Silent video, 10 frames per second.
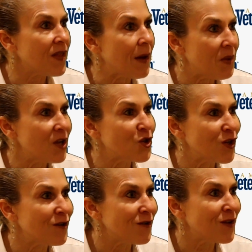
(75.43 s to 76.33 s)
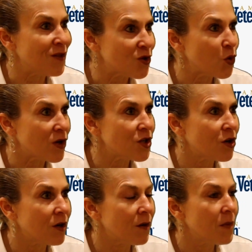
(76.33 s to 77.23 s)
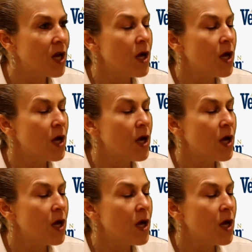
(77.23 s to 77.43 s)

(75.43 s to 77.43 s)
that patient in the short term.